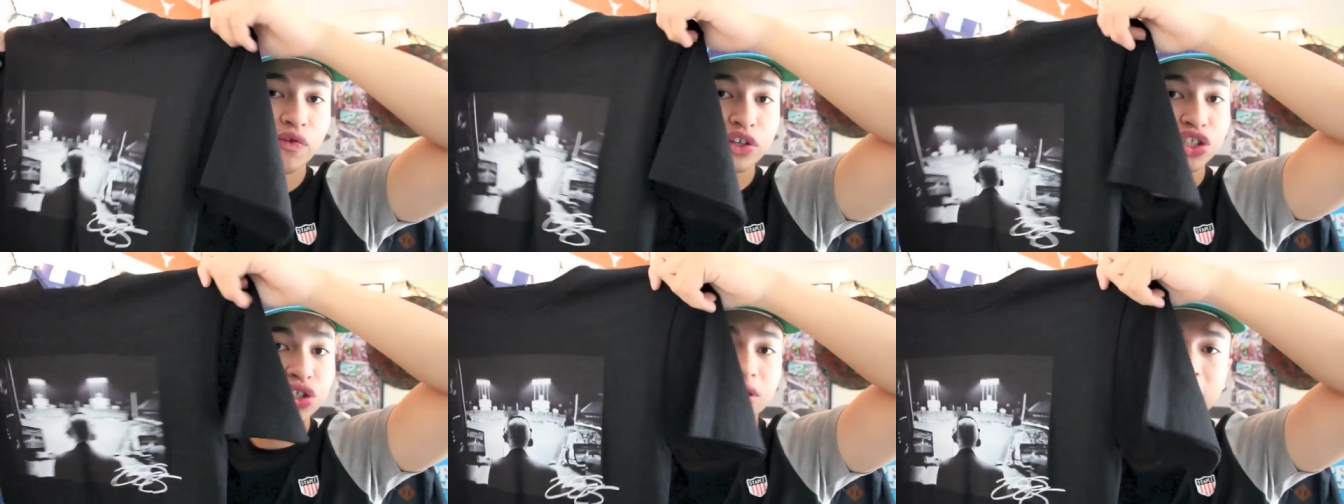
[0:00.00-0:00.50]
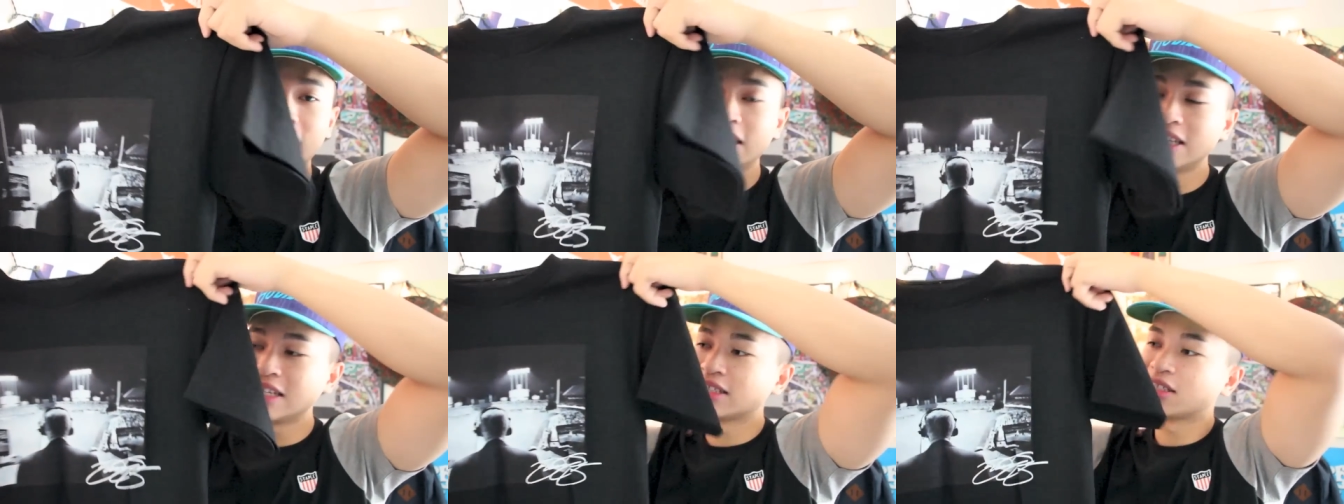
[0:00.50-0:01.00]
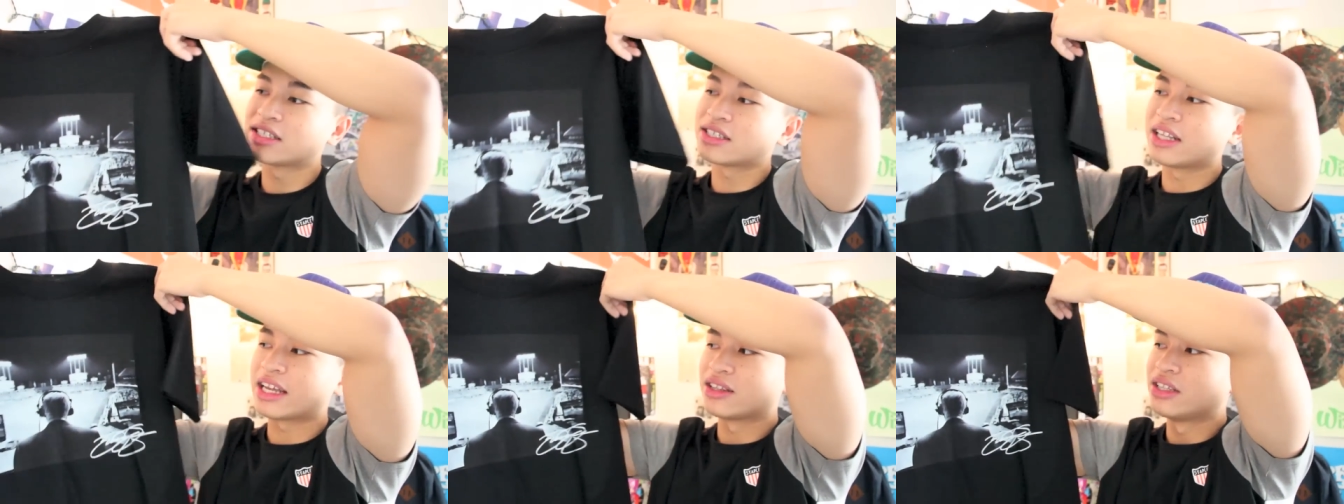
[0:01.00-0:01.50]
for sure that he is this
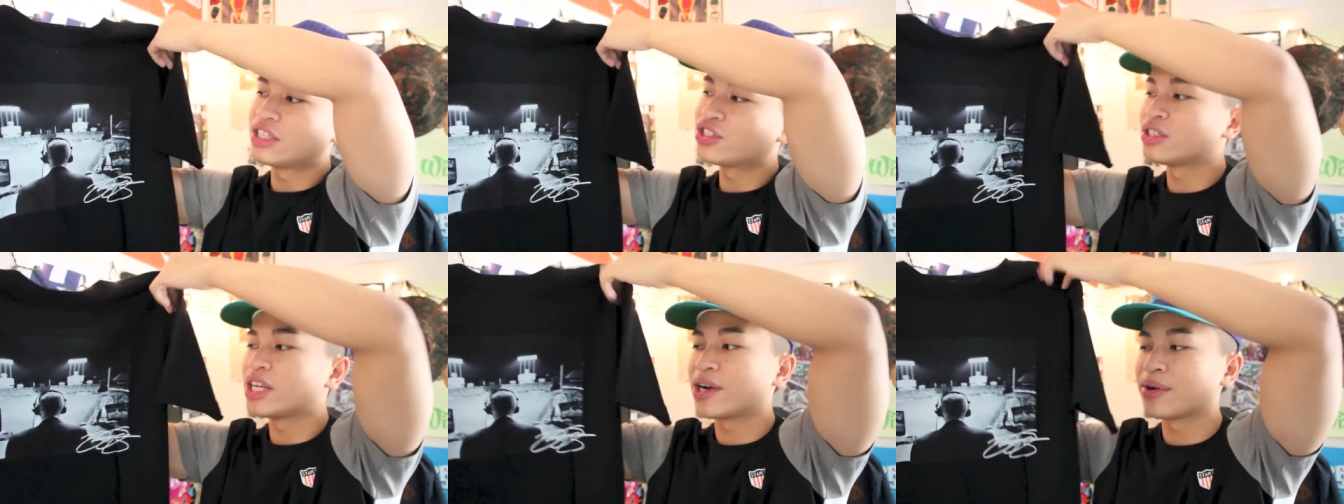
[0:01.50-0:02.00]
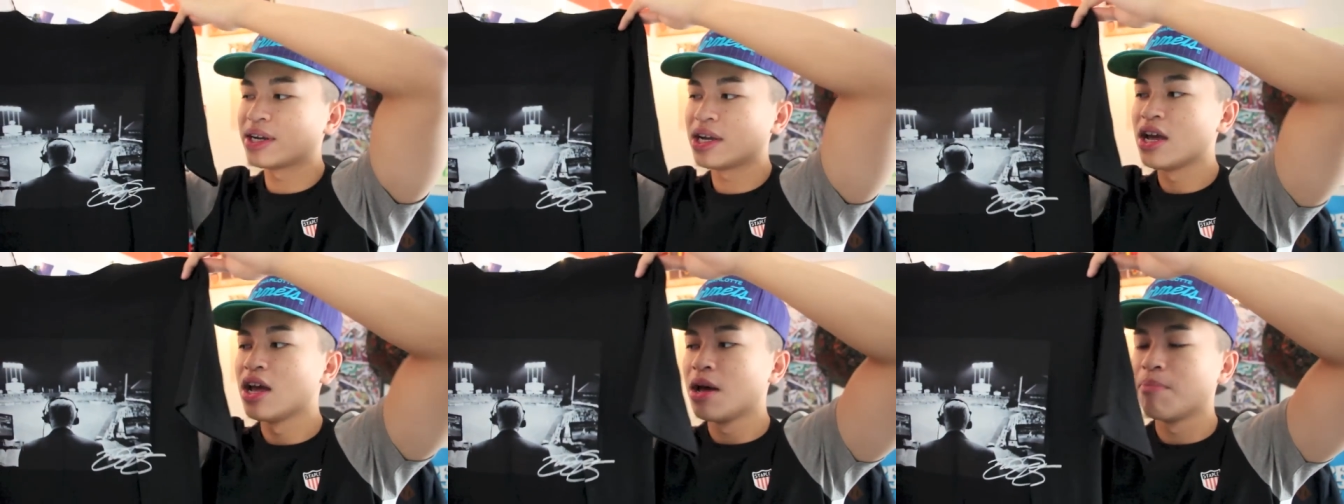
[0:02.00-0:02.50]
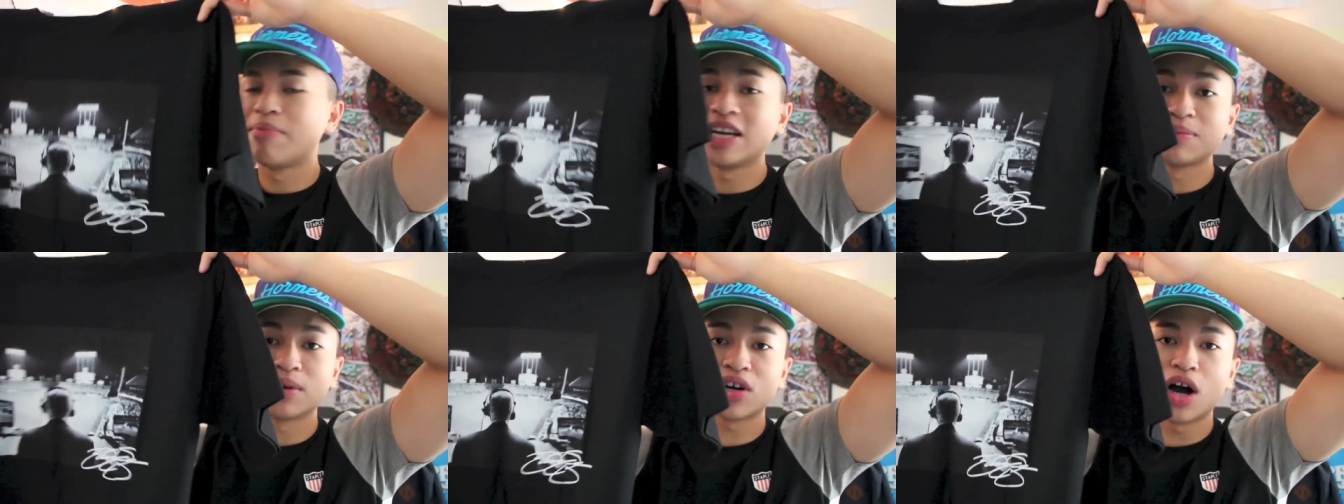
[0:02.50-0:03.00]
like legendary
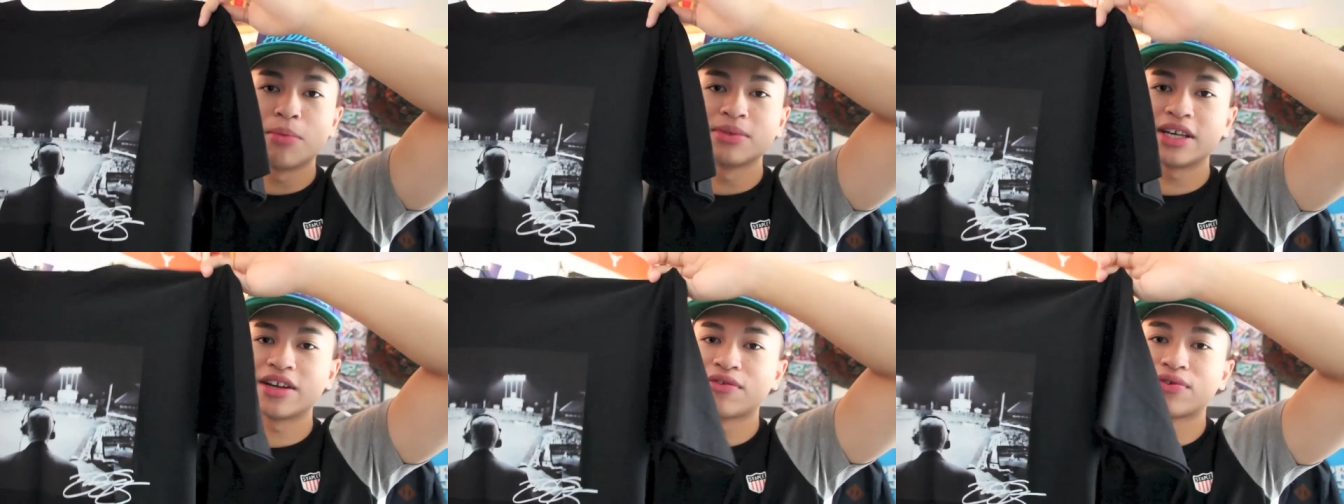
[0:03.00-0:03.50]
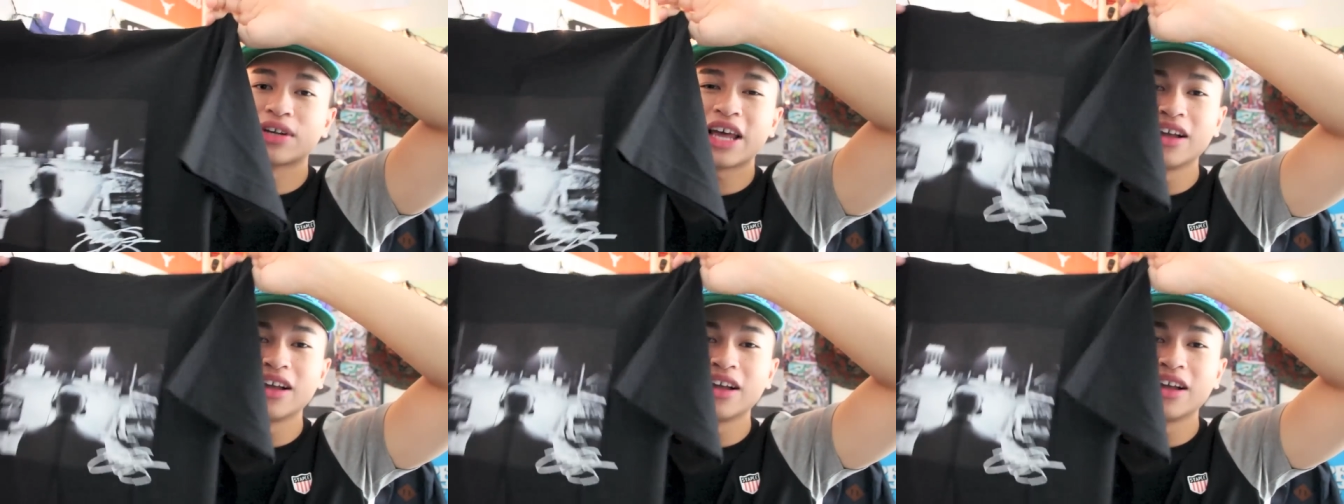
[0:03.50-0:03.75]
baseball commentator for the